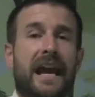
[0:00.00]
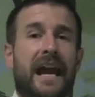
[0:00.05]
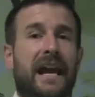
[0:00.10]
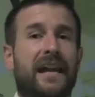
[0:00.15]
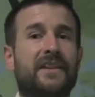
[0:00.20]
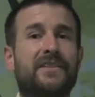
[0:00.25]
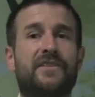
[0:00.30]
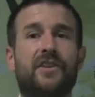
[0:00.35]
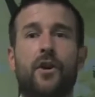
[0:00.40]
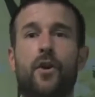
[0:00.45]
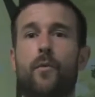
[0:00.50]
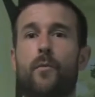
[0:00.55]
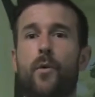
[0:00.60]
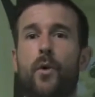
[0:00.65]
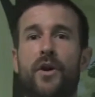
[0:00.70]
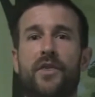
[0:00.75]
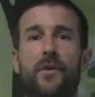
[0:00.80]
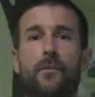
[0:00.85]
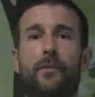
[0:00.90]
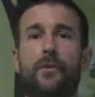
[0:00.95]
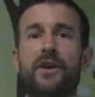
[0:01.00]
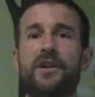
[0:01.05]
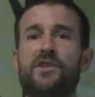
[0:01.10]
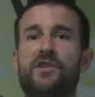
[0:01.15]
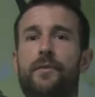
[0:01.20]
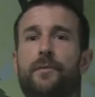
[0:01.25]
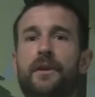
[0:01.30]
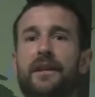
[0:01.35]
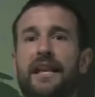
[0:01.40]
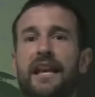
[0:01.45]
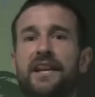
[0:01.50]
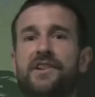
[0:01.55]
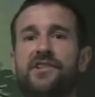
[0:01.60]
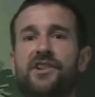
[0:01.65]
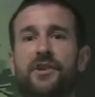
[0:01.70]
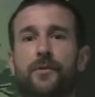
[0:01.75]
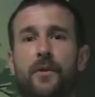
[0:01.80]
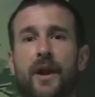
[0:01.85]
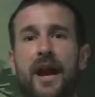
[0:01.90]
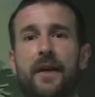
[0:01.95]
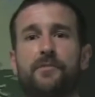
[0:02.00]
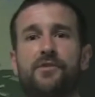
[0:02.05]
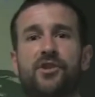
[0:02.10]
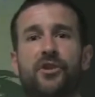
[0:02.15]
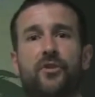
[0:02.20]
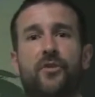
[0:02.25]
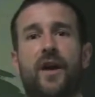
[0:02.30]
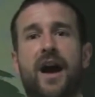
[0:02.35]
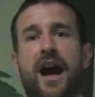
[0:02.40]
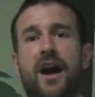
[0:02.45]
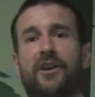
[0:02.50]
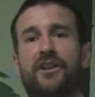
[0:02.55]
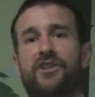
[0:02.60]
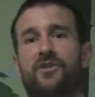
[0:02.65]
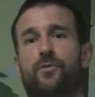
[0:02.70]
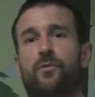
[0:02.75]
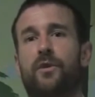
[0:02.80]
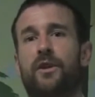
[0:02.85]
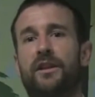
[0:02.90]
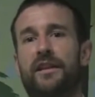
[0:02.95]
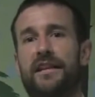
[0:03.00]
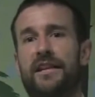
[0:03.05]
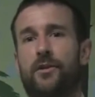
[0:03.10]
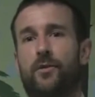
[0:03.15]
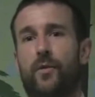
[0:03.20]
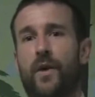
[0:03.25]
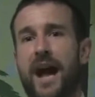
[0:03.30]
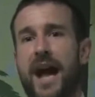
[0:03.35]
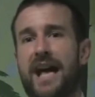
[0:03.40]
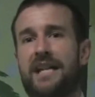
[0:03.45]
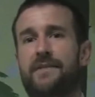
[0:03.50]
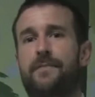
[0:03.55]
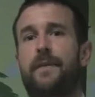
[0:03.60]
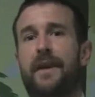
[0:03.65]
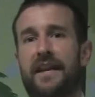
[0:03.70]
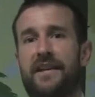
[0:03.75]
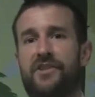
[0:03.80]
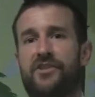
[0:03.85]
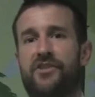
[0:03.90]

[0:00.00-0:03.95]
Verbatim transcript: And so, boy, the pre tribulation rapture crowd is really grasping